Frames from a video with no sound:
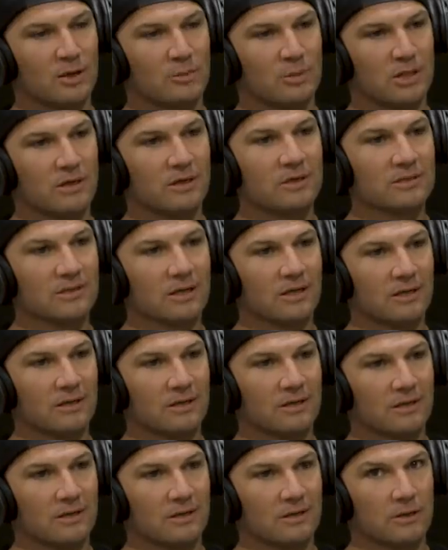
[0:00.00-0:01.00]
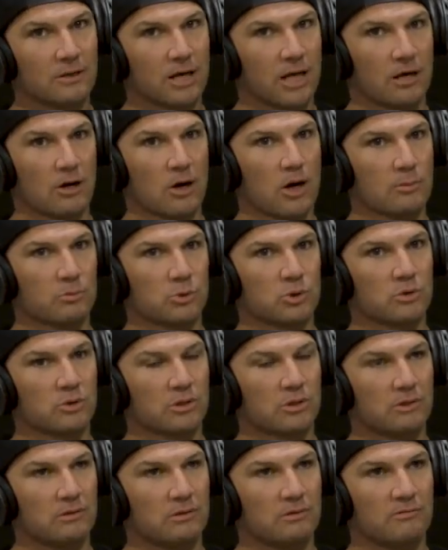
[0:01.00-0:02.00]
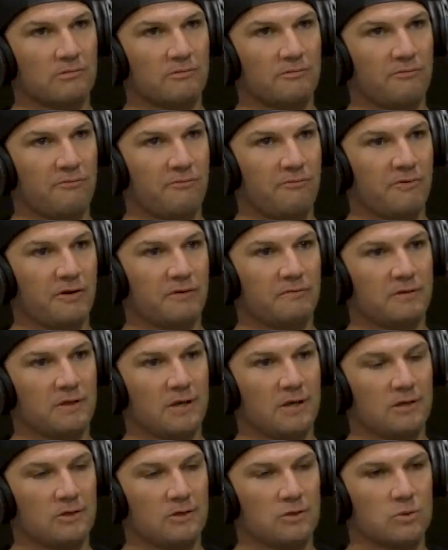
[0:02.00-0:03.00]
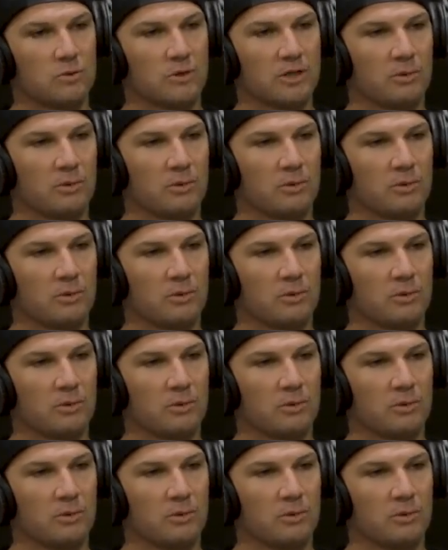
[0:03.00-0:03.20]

and a Husky. Like, I'm talking 15, 20